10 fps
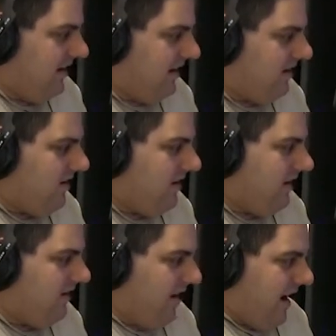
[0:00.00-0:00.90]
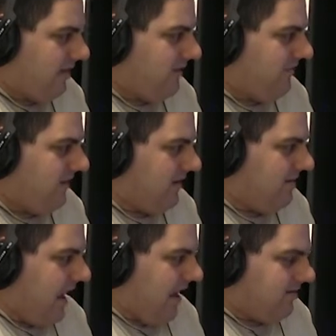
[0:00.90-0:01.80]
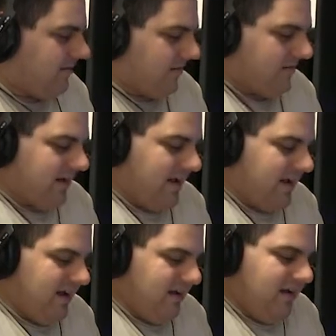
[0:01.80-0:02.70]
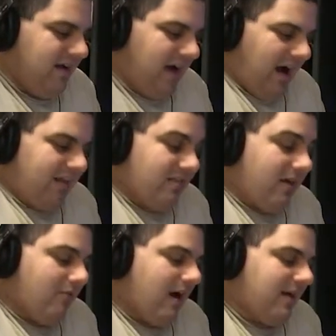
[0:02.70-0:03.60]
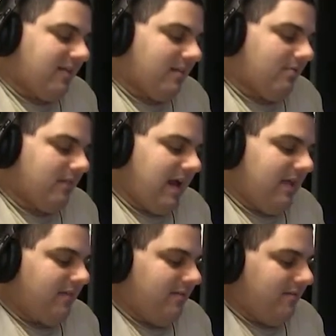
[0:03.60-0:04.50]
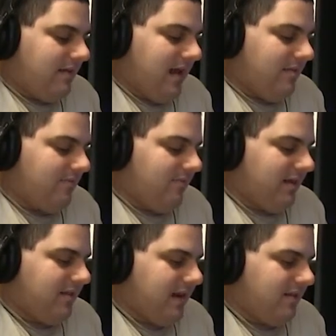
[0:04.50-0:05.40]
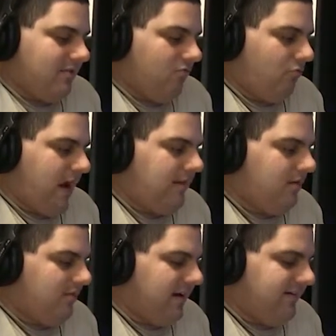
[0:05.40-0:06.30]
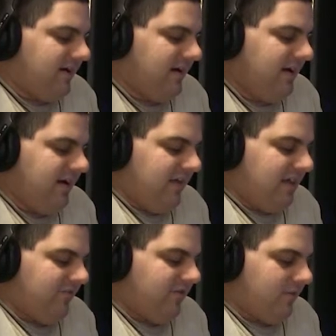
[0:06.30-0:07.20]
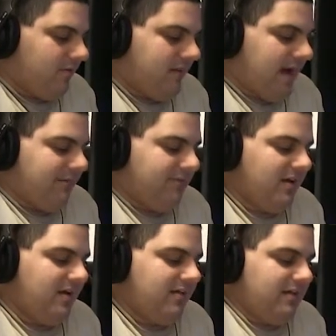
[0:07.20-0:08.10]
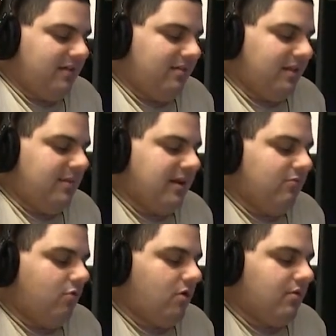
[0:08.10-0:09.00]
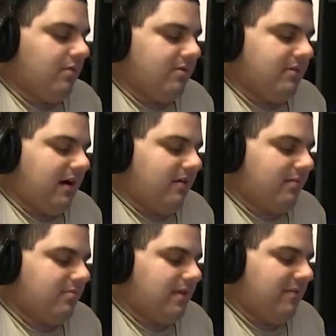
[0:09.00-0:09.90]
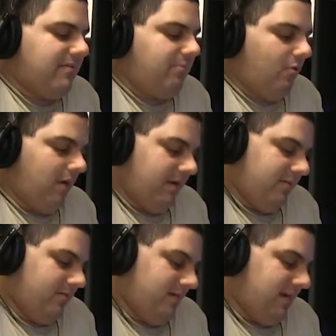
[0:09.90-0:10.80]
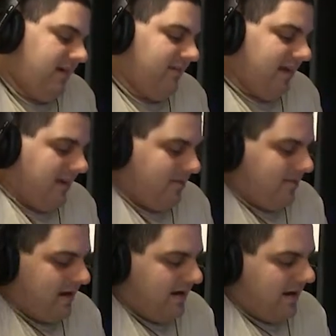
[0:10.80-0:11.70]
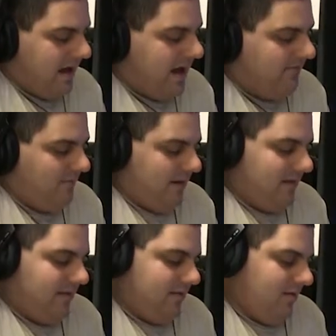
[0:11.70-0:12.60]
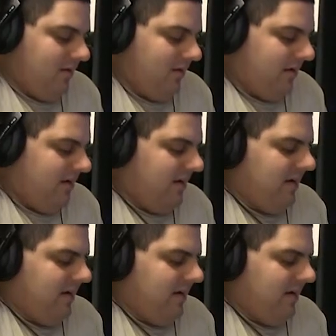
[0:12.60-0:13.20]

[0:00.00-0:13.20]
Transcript: you're gonna you're asking for disaster. And I thought Rochester was asking disaster for disaster way too much in that first half. They limited Warren was tied to seven points in that second half. I mean, like, still,